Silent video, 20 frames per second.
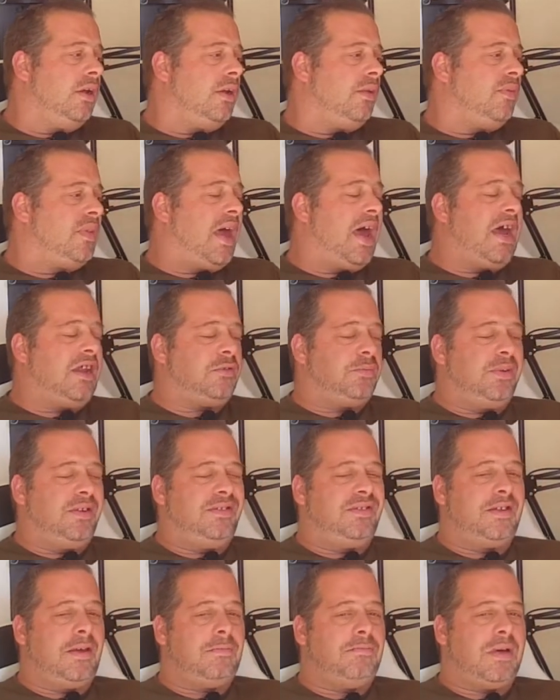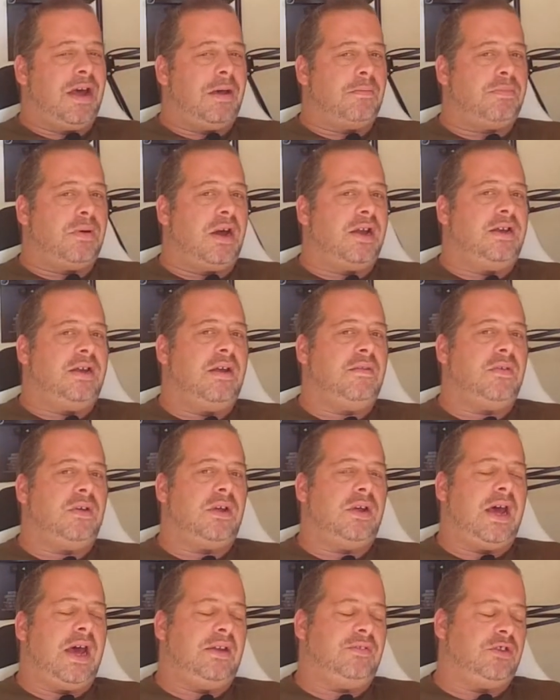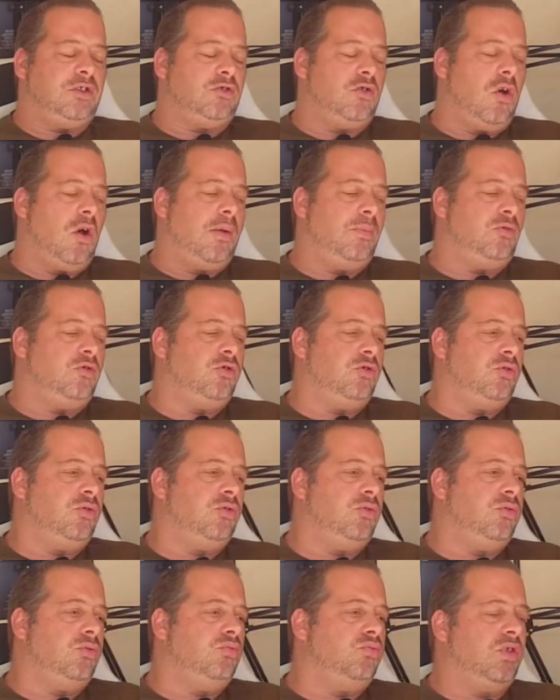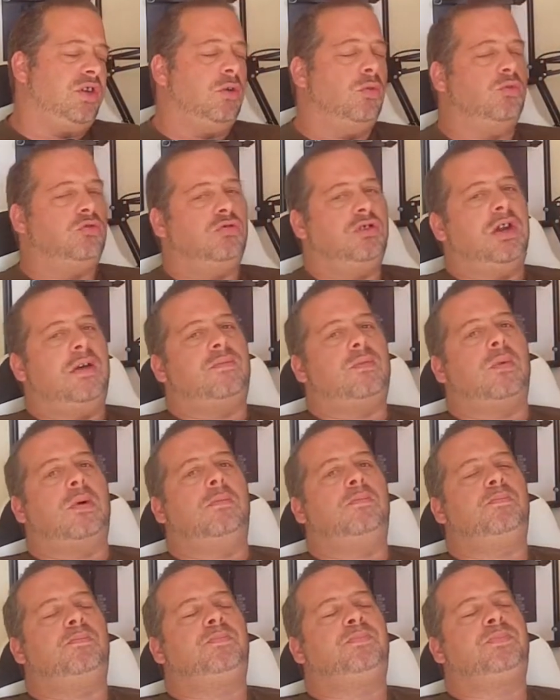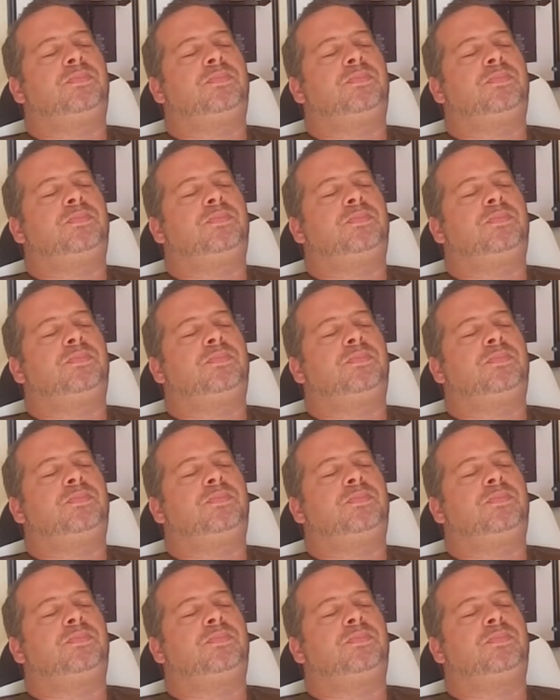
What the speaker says: that had to be sent back. But I've never had the time to reorder another one.